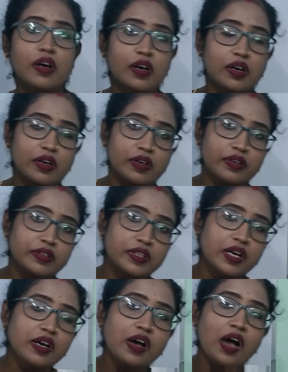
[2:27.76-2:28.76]

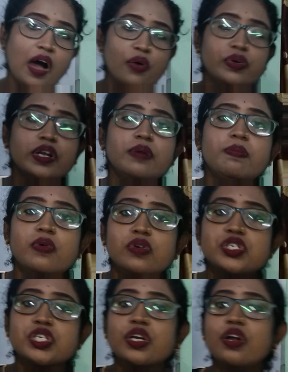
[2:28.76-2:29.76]
the outer
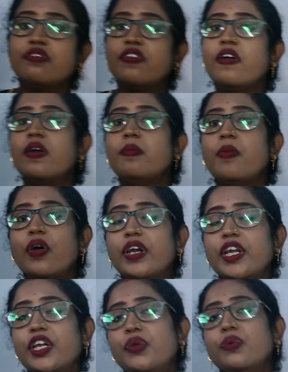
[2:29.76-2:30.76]
portion of our
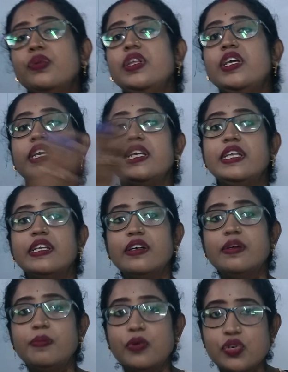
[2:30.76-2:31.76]
body to the
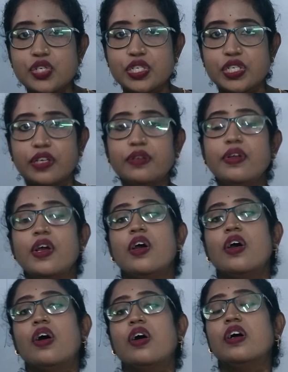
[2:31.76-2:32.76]
inner portion
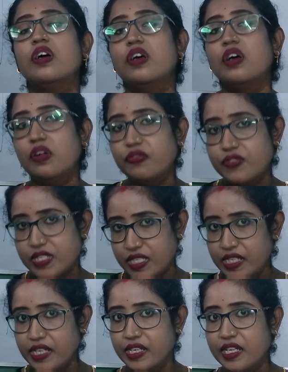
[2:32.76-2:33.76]
of
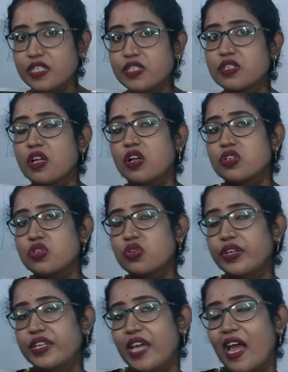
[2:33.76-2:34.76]
CNS.
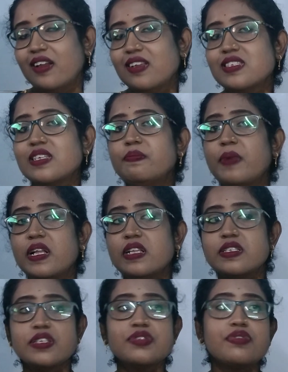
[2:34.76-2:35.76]
So it carries
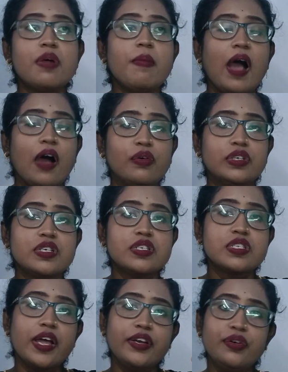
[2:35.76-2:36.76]
impulses from outer
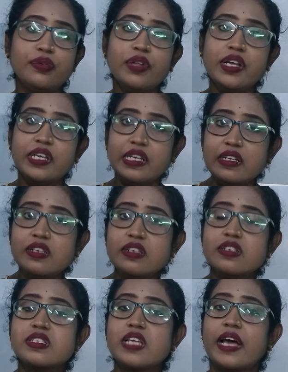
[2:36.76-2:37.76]
side to the
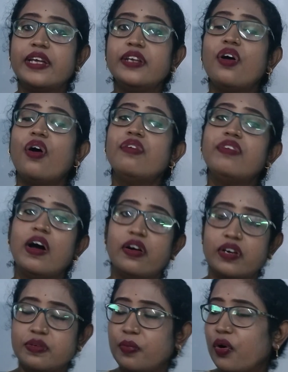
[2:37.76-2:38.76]
inside of
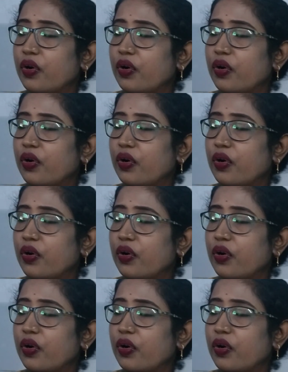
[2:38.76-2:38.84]
our